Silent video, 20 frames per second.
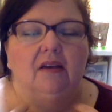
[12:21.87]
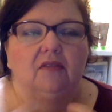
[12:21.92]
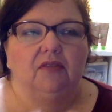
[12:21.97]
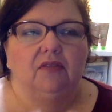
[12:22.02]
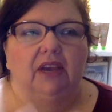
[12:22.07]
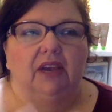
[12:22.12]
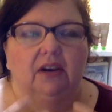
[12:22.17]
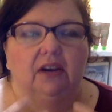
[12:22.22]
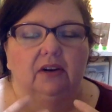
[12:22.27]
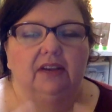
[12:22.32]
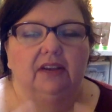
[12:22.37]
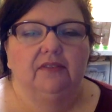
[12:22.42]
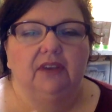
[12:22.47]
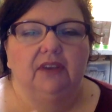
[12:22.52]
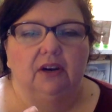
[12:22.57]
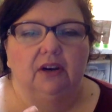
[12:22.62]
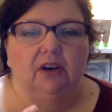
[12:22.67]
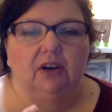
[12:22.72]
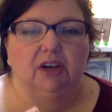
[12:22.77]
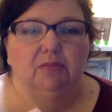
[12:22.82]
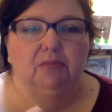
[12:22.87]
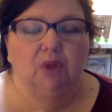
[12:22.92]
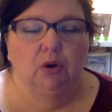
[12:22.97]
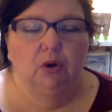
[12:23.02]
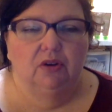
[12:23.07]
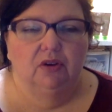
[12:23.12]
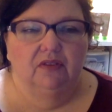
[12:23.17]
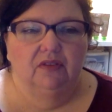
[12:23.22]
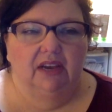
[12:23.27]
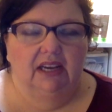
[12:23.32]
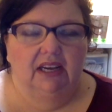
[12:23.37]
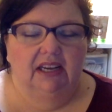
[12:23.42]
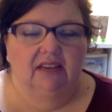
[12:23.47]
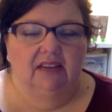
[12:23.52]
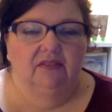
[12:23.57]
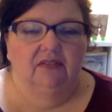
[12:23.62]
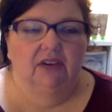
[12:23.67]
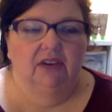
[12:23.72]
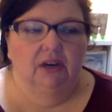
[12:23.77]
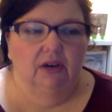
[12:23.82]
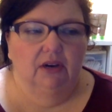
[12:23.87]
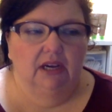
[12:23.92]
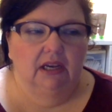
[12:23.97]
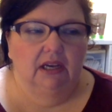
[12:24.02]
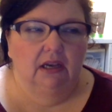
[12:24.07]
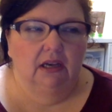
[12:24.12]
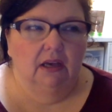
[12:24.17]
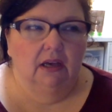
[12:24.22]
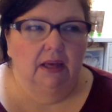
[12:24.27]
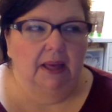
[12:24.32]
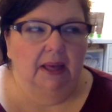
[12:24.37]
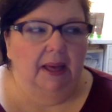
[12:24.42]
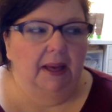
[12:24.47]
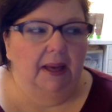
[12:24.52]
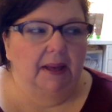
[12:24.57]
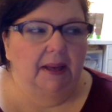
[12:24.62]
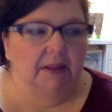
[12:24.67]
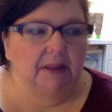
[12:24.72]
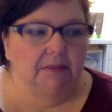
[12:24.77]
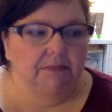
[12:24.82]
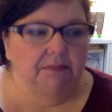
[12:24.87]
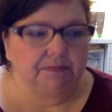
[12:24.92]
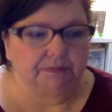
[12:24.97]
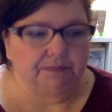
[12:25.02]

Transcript: very very motivating, very um,